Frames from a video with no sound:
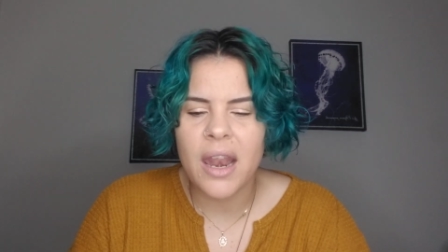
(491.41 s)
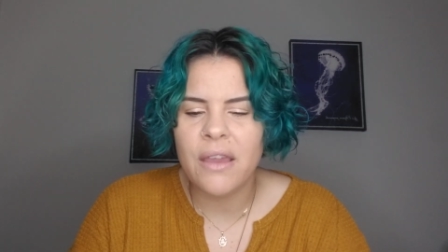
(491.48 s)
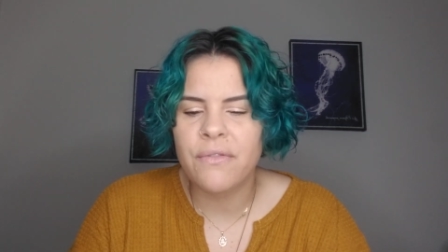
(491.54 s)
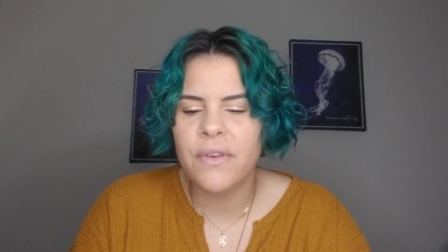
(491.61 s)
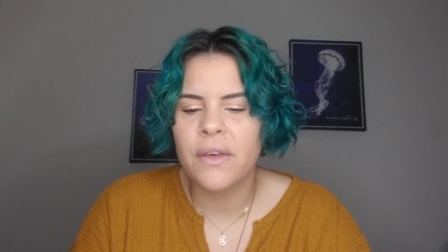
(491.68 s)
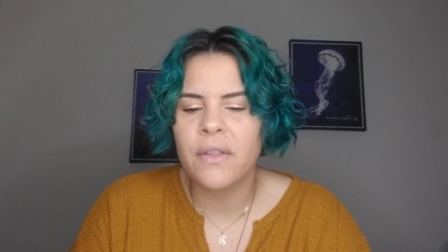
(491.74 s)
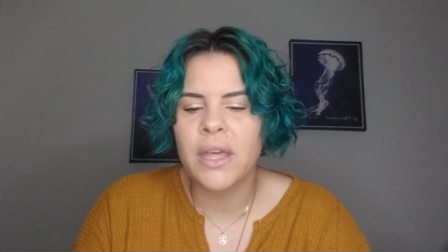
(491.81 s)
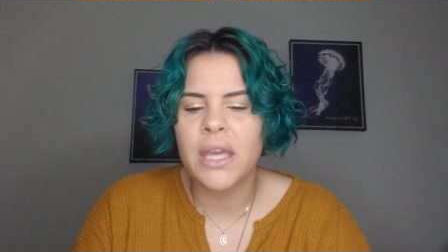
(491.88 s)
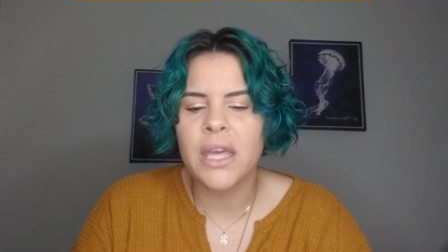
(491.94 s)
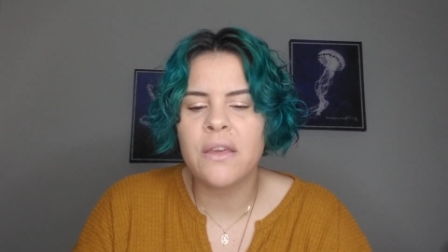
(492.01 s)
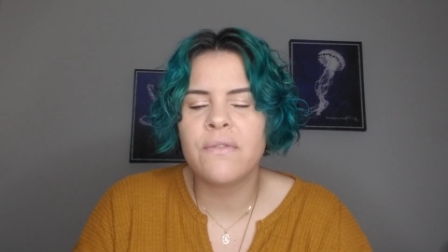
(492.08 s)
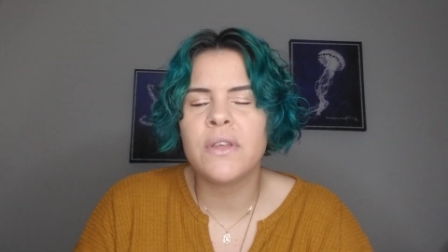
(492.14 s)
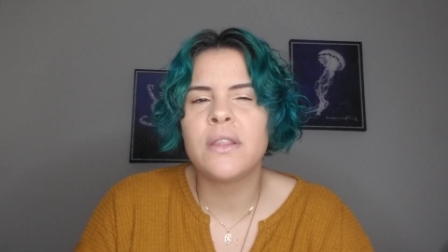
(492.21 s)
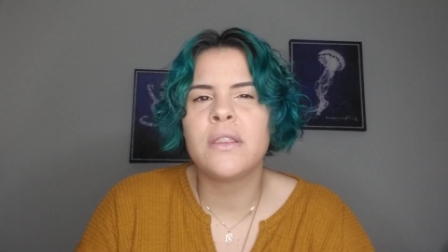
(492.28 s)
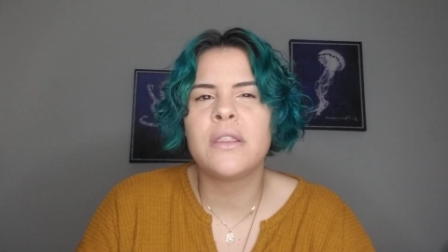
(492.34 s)
I feel like
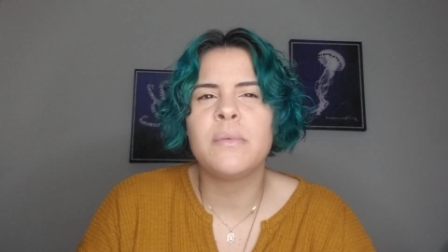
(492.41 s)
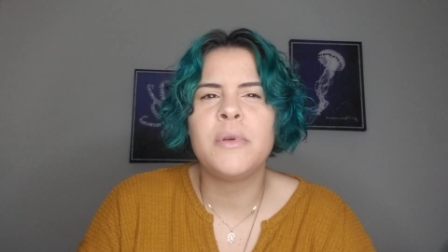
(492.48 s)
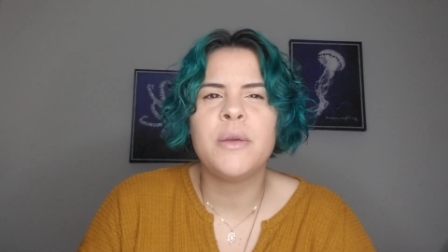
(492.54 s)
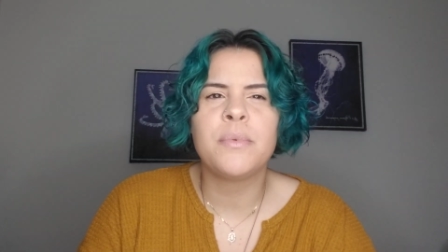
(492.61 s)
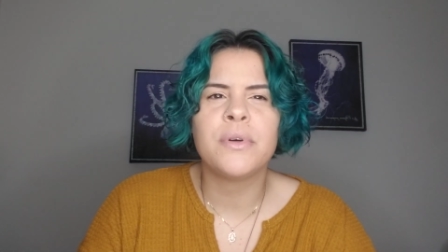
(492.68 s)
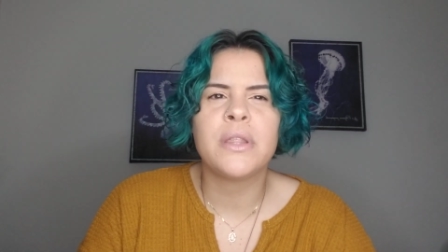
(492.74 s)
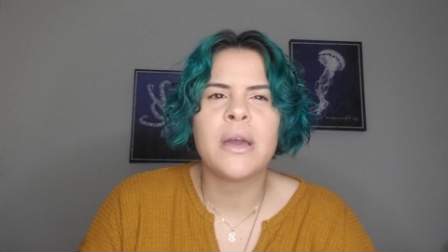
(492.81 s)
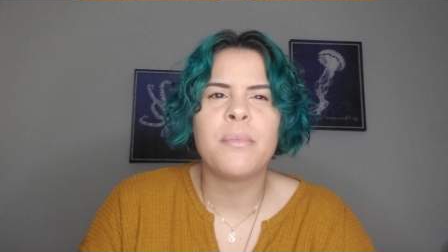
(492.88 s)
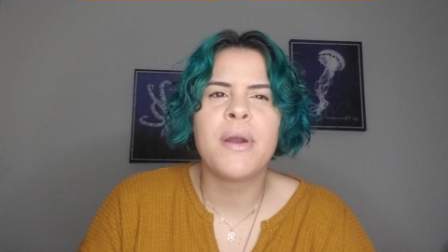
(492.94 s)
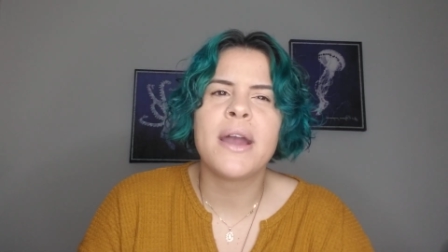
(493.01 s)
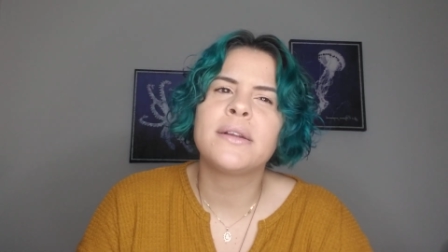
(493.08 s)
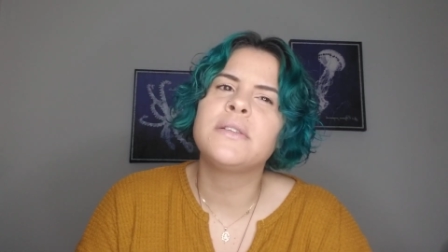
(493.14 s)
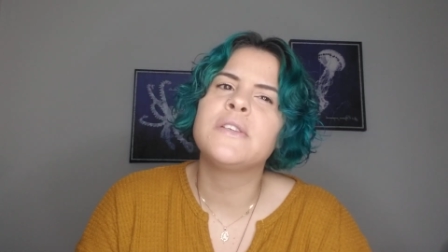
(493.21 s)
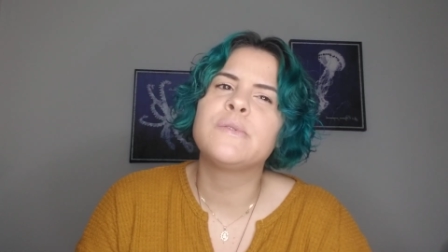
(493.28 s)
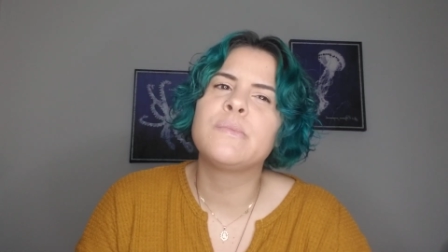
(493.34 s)
even the people that
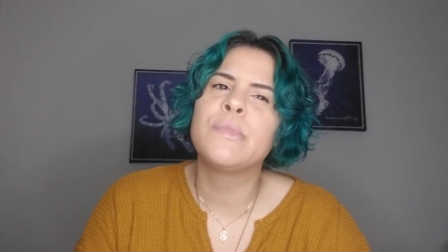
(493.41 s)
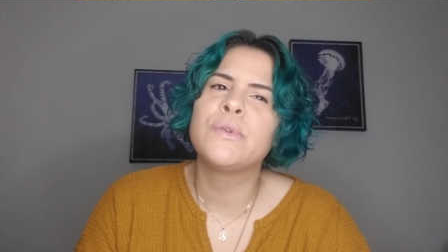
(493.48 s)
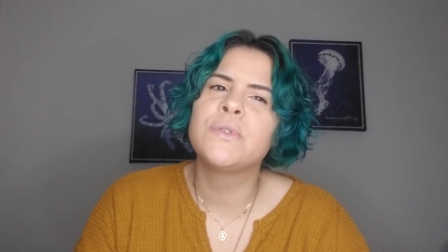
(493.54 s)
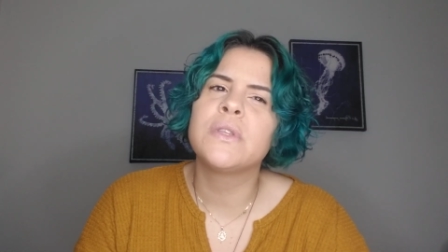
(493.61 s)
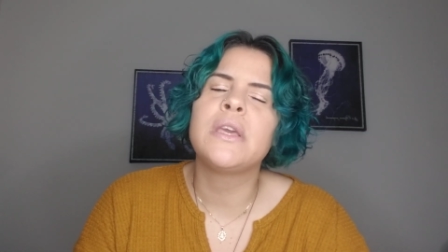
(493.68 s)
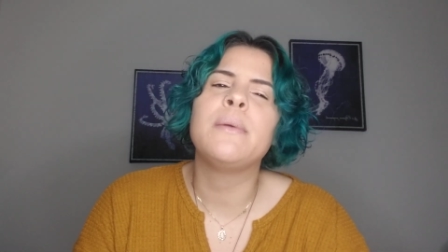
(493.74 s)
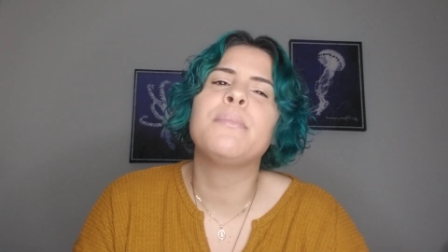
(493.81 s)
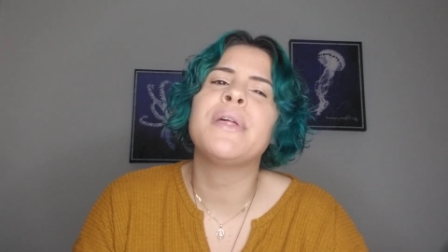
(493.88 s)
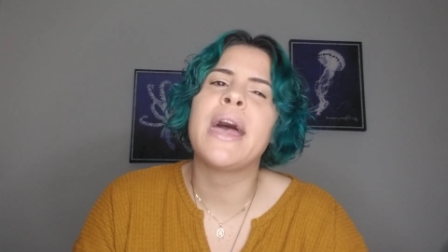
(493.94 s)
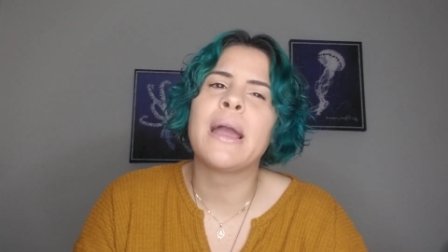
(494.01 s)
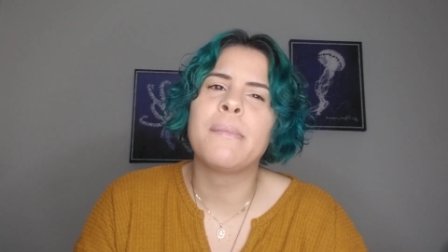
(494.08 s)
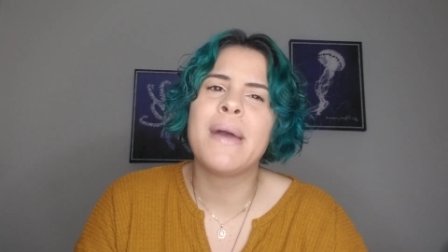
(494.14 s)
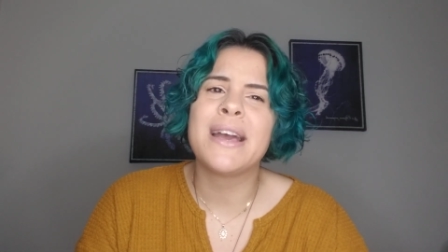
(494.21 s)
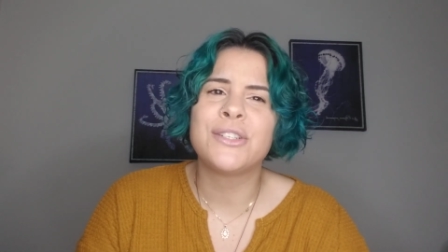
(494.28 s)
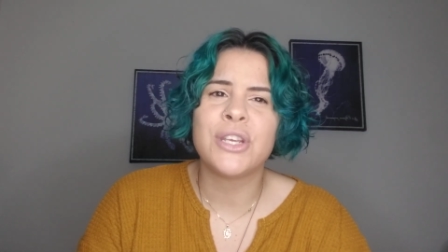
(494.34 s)
practice mostly black
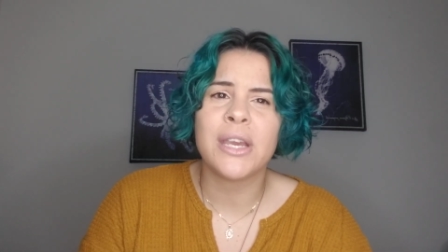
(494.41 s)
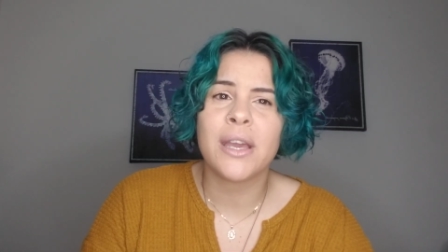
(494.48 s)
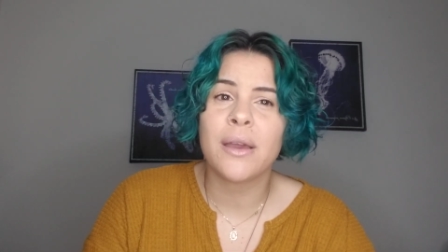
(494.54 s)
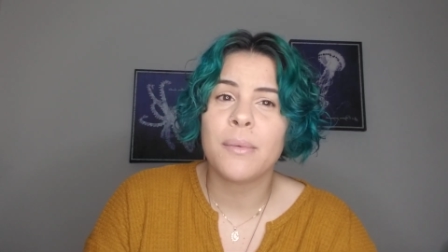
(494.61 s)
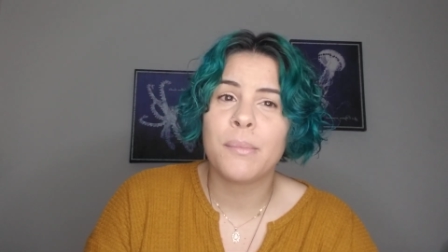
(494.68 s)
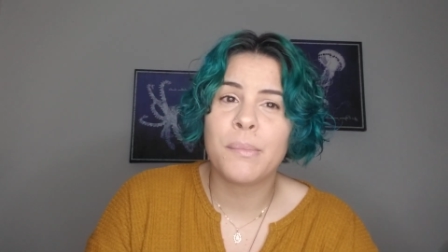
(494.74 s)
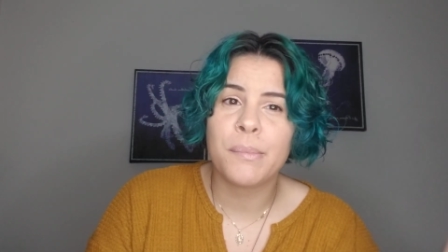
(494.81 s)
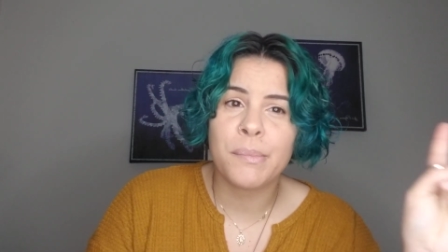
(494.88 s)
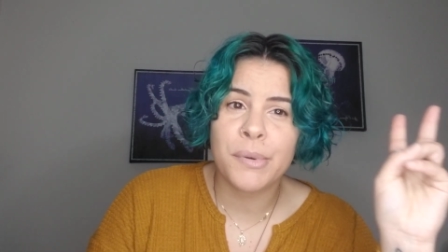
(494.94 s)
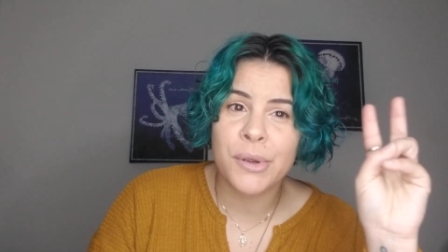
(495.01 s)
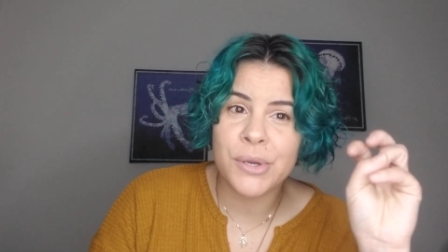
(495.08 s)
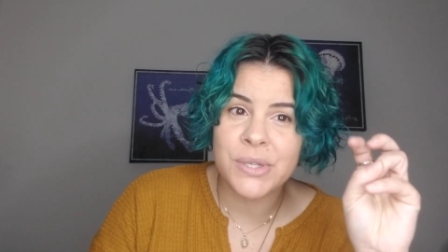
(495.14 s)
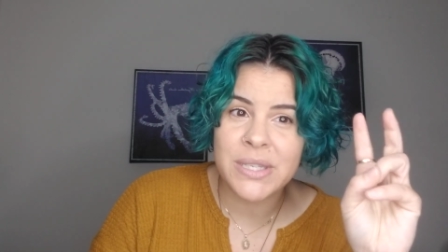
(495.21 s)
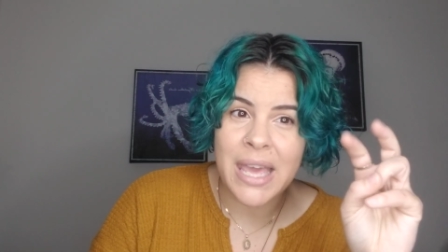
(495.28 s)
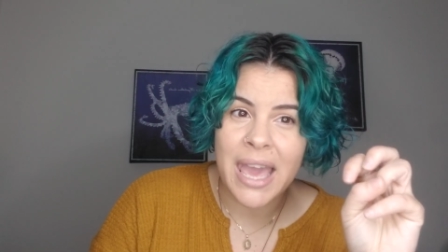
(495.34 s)
magic,
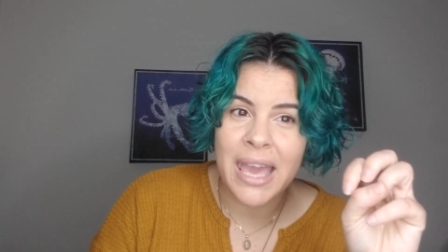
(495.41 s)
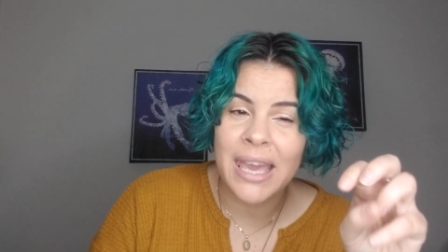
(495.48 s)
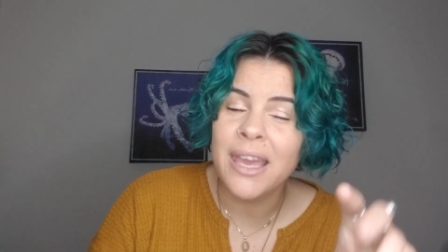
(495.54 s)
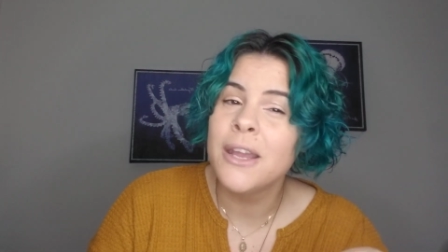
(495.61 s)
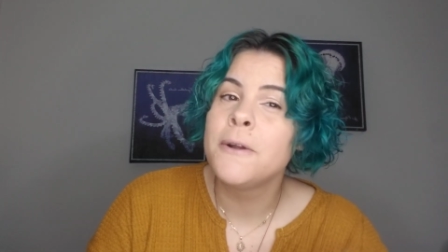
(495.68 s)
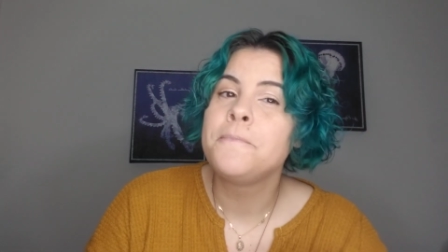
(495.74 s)
per se,